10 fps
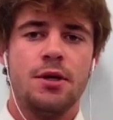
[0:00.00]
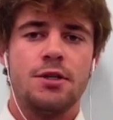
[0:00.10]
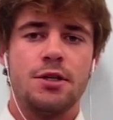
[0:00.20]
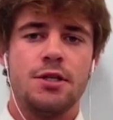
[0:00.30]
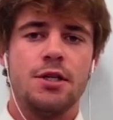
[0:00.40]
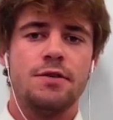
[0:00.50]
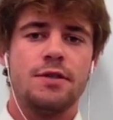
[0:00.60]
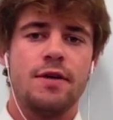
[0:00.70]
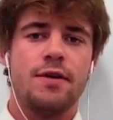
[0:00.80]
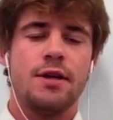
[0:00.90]
So the siege of
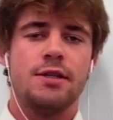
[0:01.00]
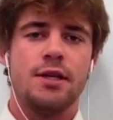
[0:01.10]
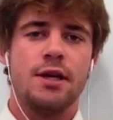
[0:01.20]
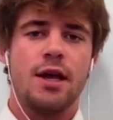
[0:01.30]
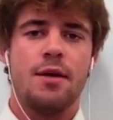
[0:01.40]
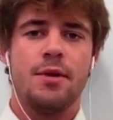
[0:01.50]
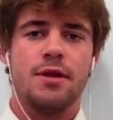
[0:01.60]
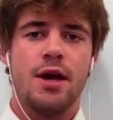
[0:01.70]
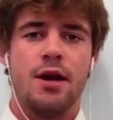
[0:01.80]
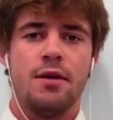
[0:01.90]
718 came at
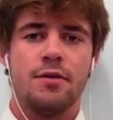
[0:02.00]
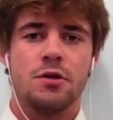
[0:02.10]
the end of a